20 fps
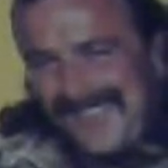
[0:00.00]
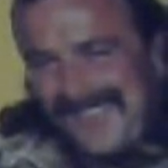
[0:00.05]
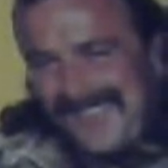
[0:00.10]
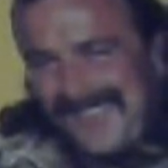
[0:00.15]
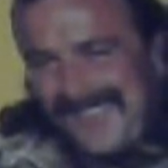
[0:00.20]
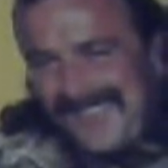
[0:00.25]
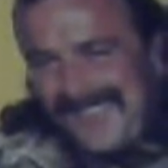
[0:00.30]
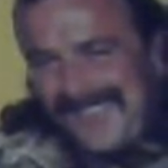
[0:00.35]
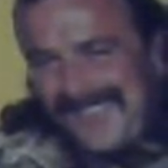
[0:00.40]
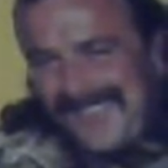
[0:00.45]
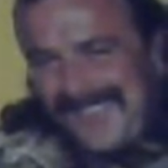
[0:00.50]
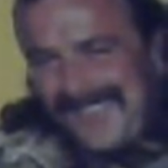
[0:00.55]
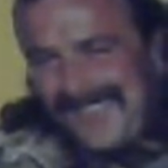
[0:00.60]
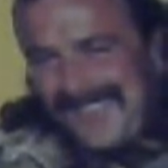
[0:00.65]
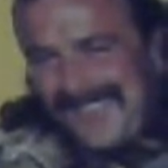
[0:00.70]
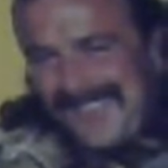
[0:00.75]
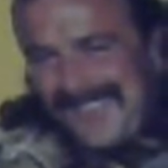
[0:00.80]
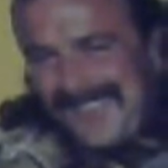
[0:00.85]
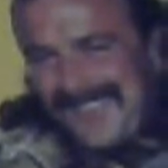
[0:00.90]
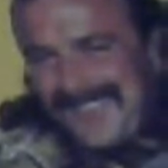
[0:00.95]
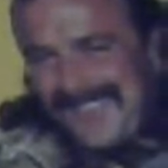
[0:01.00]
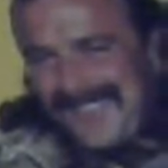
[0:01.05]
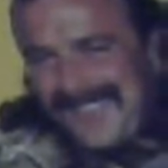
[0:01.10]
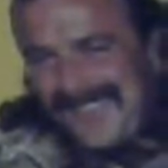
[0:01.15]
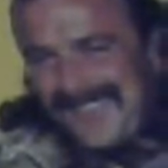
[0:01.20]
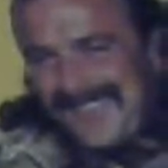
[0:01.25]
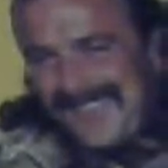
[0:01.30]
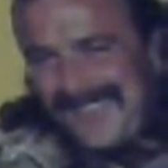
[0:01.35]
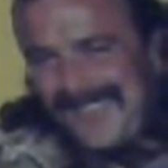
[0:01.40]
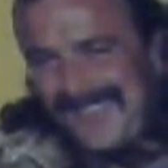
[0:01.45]

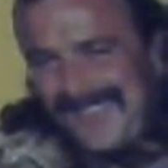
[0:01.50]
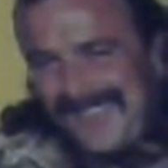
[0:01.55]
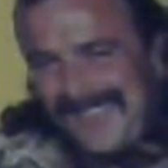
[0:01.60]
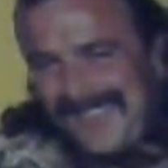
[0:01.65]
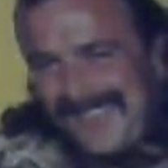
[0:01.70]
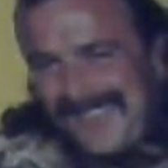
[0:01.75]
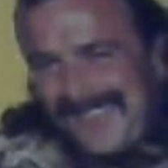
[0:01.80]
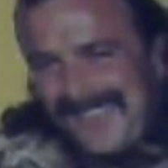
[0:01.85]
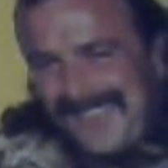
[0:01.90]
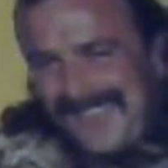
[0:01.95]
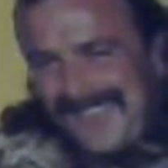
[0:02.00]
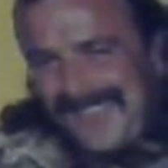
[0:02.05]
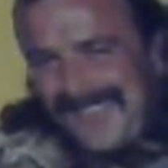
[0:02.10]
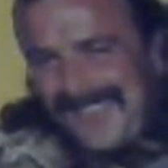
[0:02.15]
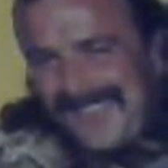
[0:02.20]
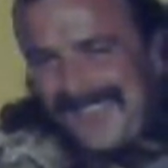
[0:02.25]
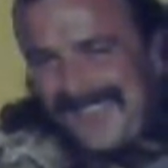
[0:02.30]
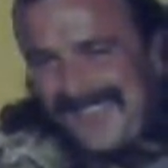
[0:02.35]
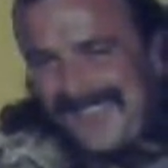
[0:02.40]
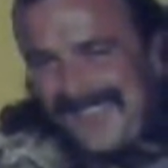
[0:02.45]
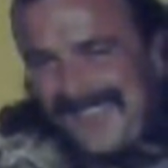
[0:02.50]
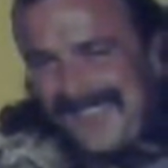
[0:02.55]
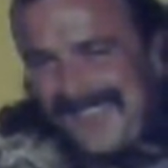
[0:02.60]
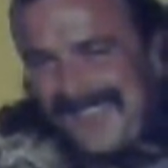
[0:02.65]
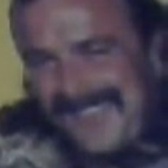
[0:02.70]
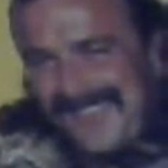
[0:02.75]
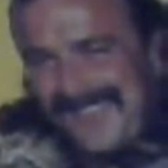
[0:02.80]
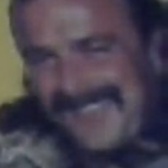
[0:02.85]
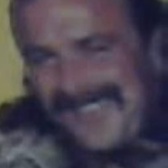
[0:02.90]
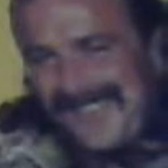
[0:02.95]

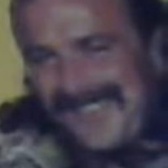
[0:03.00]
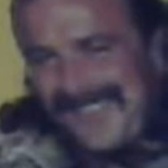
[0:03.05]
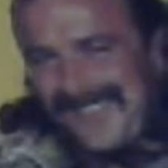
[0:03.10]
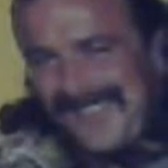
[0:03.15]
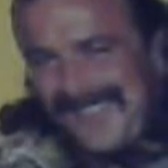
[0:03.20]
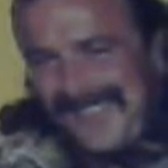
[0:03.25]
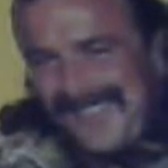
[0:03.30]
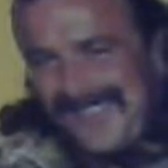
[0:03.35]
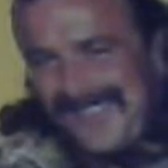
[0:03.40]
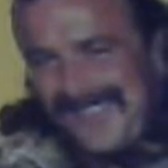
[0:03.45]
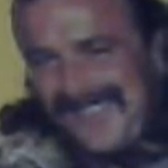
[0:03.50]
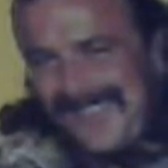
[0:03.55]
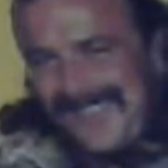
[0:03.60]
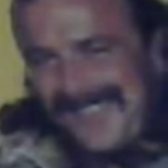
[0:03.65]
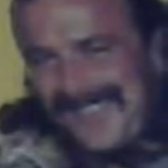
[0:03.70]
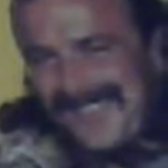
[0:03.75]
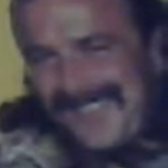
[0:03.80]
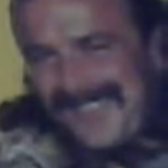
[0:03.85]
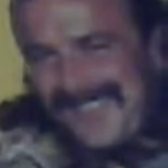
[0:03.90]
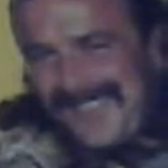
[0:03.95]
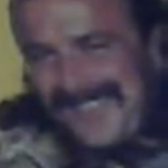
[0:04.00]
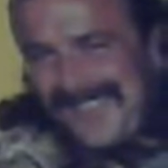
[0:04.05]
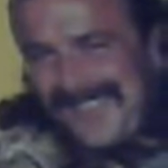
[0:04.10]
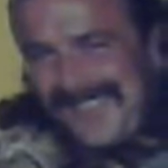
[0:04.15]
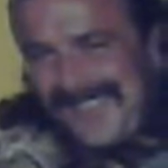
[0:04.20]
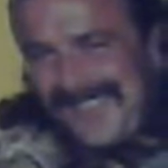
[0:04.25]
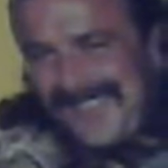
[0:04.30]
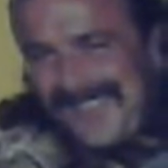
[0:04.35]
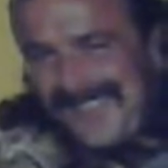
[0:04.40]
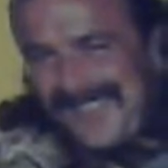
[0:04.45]

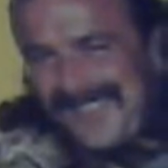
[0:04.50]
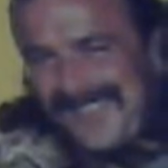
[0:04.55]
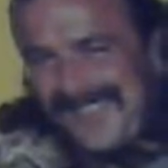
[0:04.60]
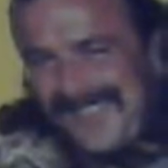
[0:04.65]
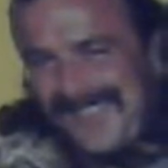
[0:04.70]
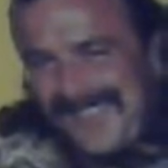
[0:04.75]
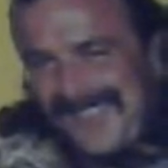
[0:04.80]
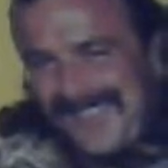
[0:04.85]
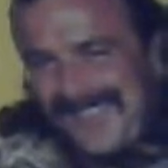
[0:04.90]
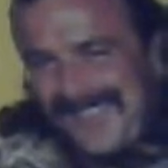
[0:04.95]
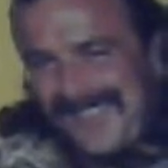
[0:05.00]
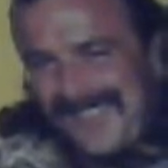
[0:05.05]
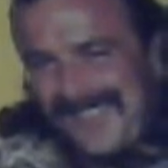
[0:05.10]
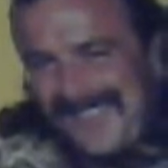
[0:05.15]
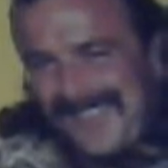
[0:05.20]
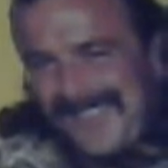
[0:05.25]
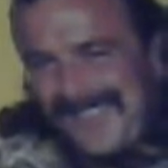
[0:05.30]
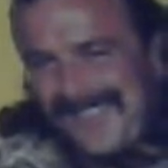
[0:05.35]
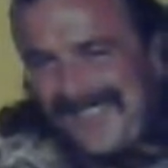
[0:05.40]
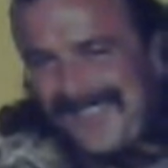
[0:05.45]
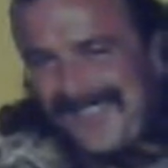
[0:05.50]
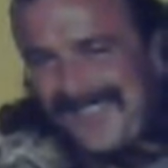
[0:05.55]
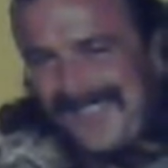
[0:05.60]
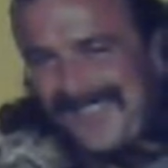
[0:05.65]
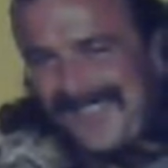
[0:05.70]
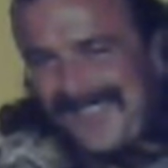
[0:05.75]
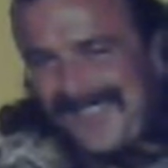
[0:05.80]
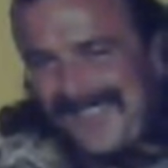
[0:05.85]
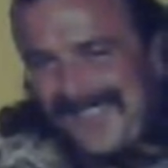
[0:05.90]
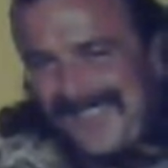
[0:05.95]

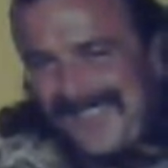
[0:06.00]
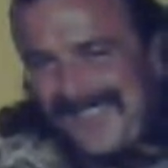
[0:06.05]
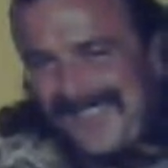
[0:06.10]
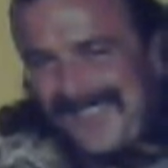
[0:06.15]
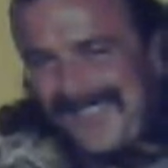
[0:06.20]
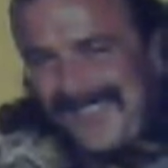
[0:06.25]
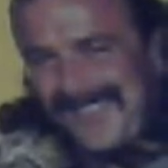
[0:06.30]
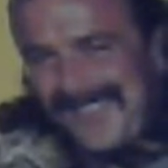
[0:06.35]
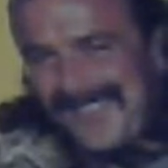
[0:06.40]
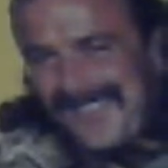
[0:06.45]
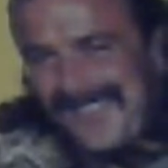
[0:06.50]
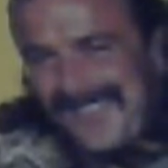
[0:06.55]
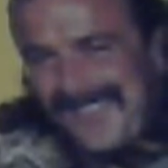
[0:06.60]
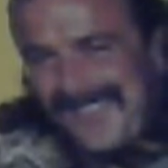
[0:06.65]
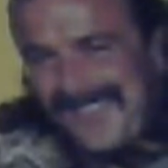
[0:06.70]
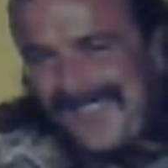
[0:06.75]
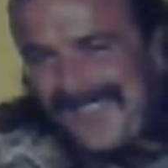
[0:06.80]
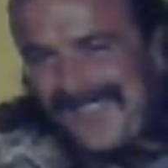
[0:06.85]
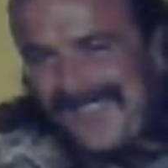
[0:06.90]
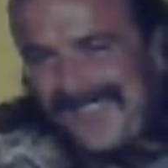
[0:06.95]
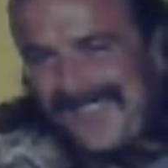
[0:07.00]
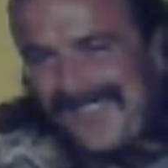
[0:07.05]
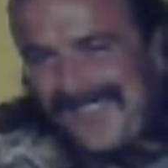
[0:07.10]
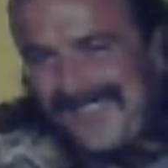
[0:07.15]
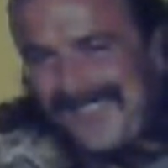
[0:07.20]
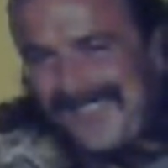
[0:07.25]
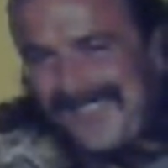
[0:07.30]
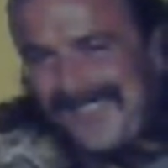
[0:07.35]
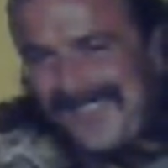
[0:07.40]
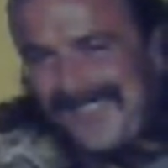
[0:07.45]

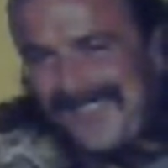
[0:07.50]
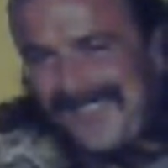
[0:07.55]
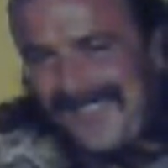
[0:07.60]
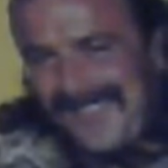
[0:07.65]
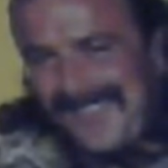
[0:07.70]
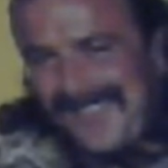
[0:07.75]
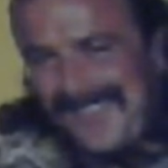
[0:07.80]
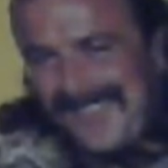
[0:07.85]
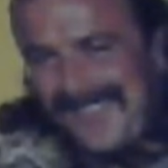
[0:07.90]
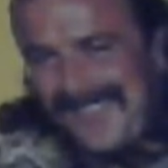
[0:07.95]
(not speaking)